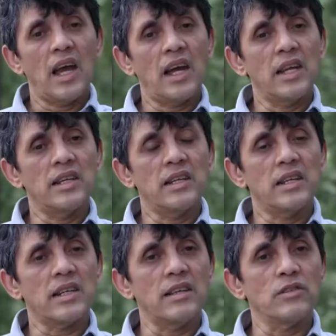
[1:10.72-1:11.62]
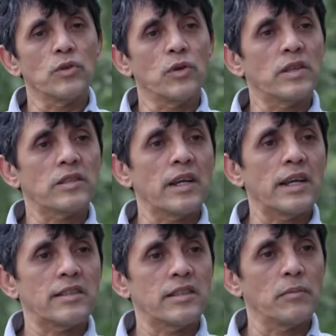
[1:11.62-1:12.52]
And it has universal
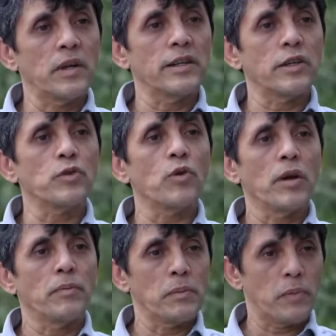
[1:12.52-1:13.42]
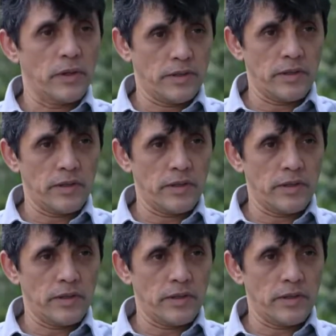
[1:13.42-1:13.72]
accessibility to all peoples.